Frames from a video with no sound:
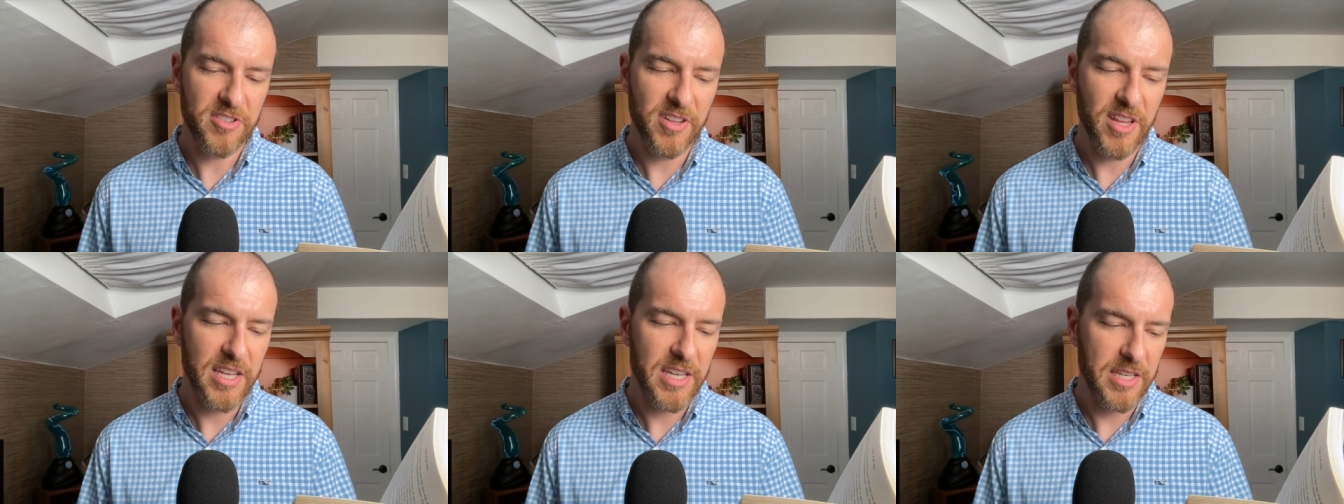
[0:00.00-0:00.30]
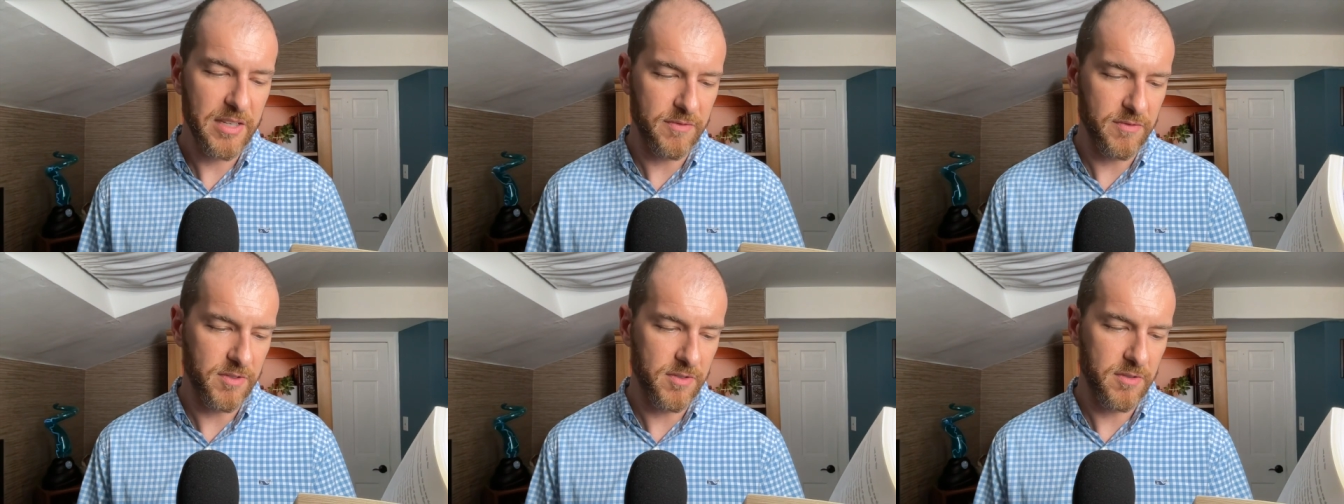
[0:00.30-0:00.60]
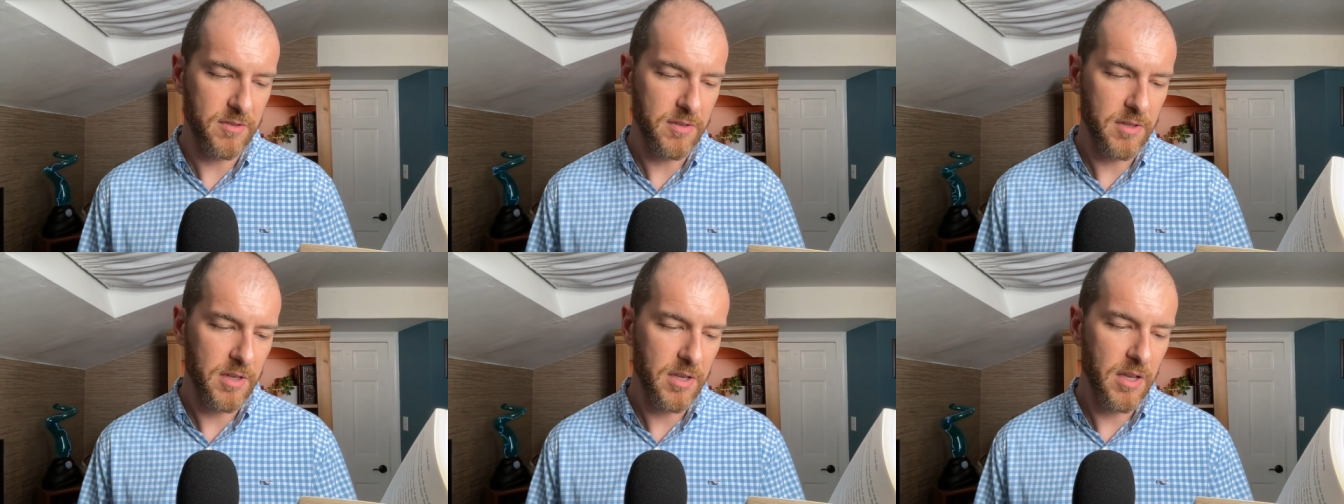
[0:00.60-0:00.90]
leaves.
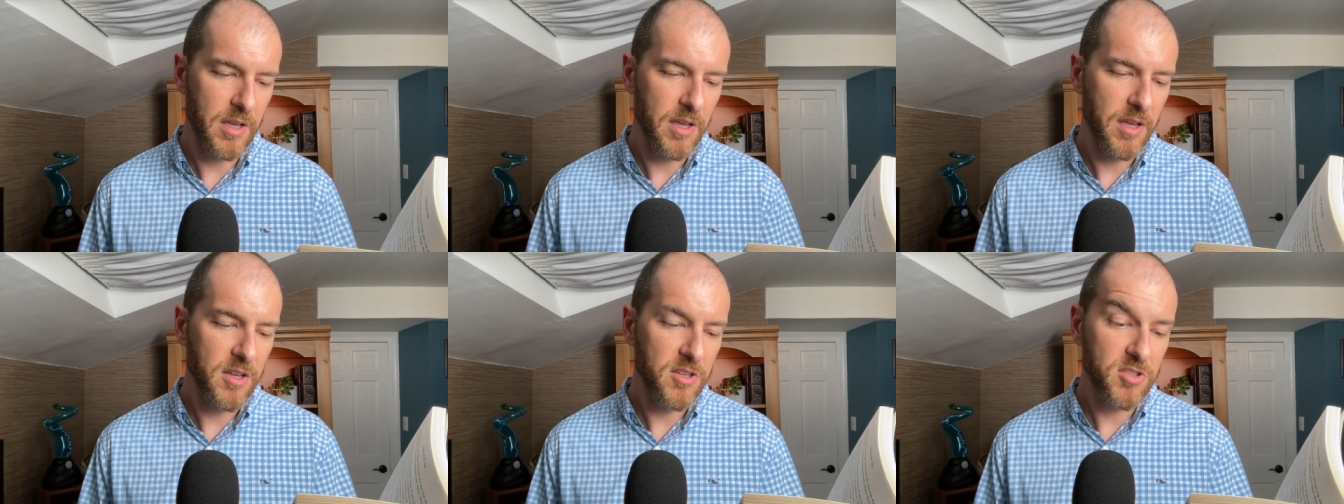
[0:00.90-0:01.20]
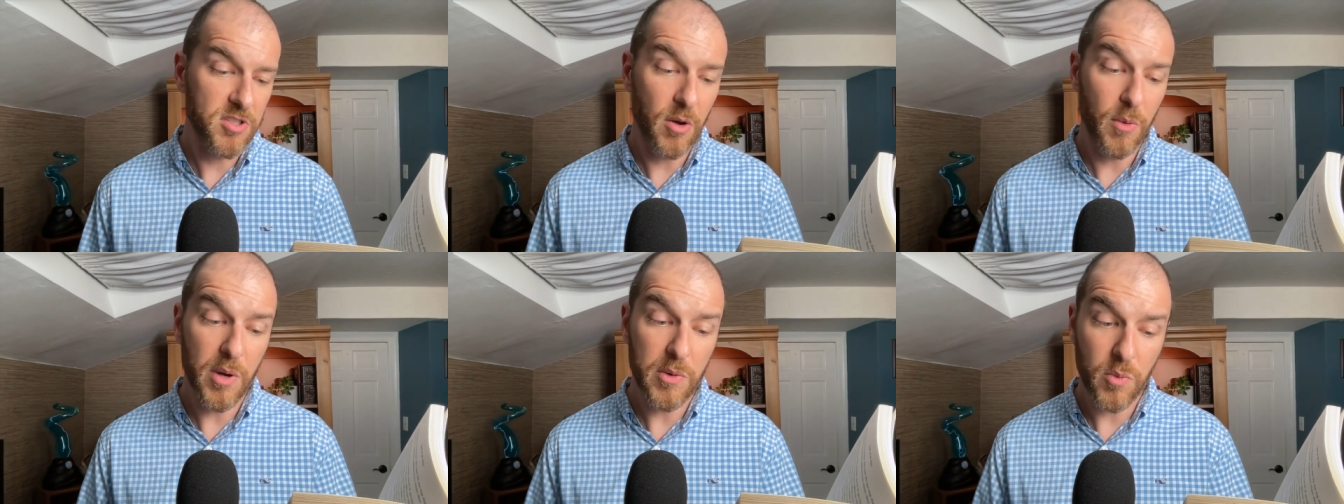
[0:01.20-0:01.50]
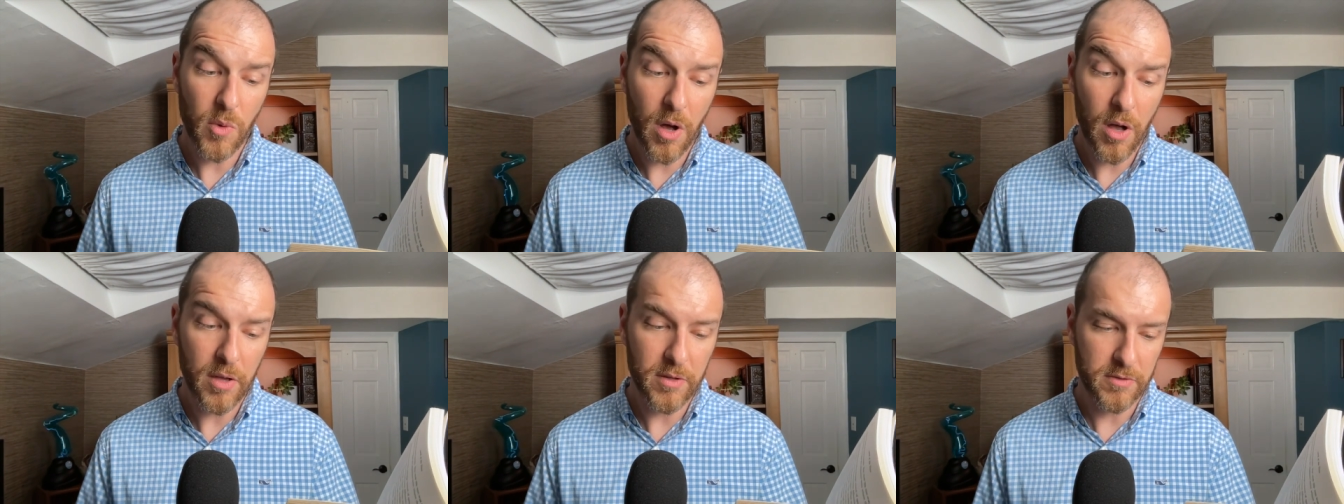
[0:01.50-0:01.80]
So it
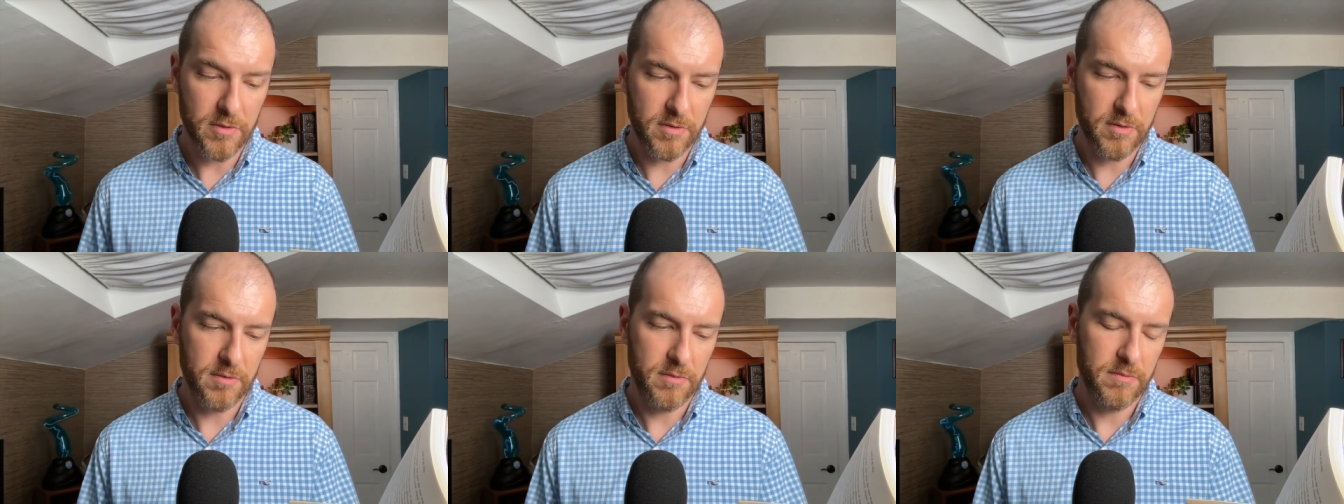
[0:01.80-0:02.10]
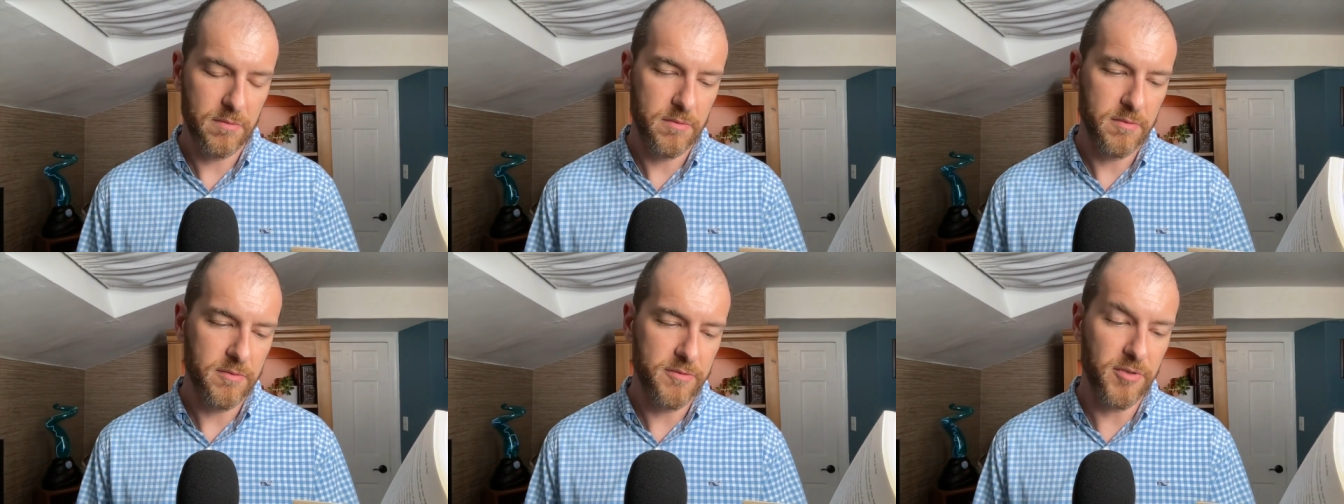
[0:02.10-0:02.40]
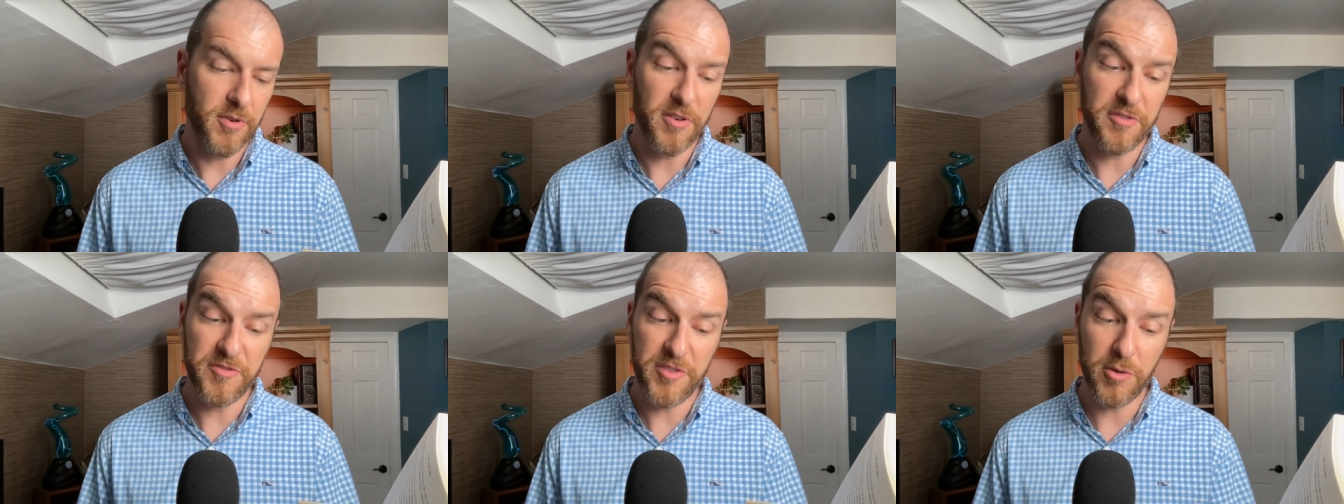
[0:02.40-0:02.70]
was, for
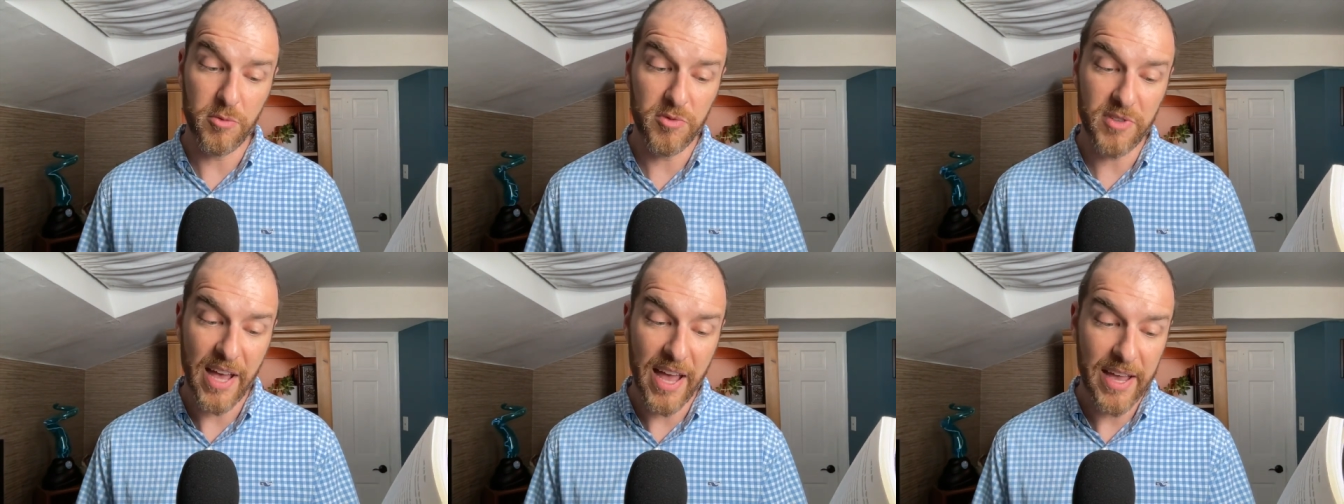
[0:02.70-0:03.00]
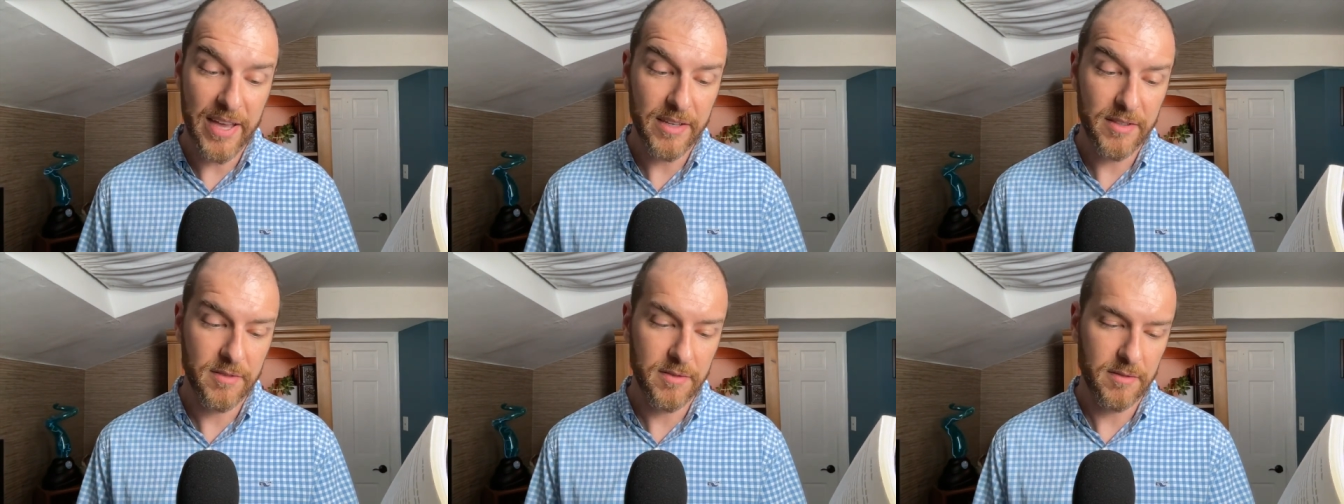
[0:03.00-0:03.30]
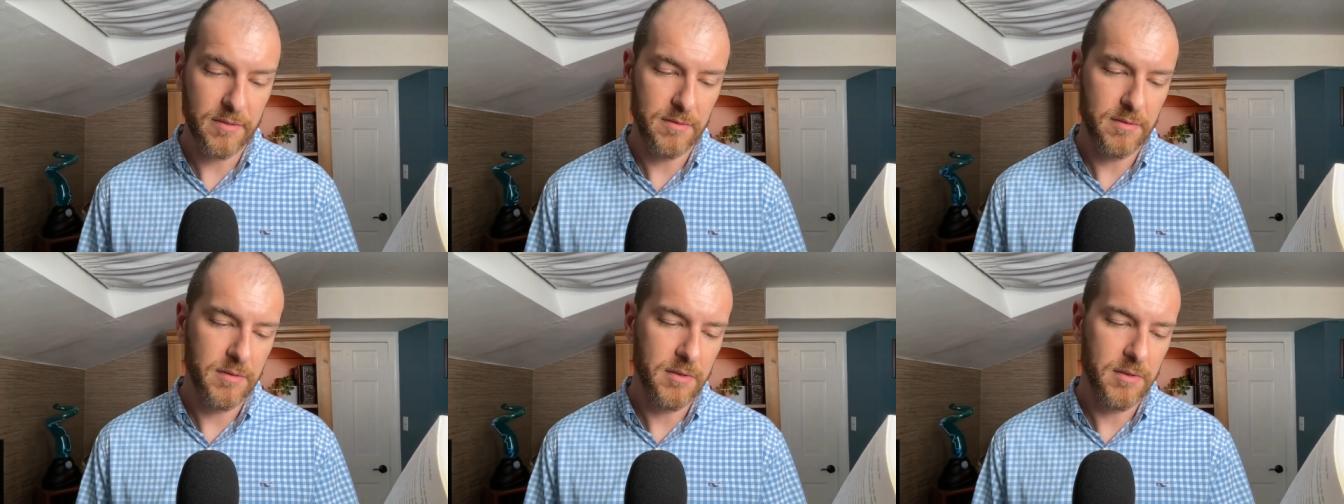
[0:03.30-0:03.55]
a few days.